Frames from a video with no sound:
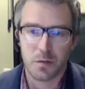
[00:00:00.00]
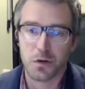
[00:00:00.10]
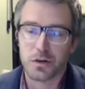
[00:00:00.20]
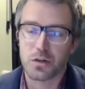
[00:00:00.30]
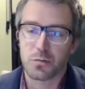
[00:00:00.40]
of
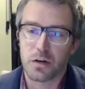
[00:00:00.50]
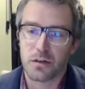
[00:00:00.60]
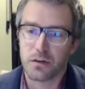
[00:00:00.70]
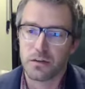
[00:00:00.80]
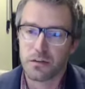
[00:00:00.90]
personal
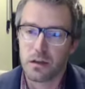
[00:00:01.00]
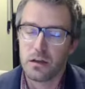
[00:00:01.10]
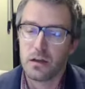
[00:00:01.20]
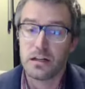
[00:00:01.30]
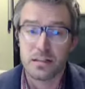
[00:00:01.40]
preference
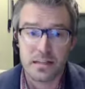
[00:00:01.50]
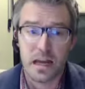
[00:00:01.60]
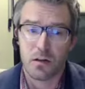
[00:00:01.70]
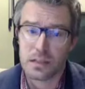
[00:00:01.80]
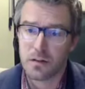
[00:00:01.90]
is
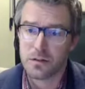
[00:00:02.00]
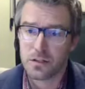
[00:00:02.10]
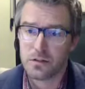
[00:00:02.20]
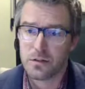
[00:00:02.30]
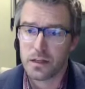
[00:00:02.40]
now allowed to
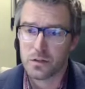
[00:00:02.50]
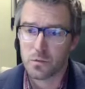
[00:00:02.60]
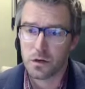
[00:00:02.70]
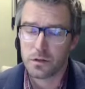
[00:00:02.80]
do that as well.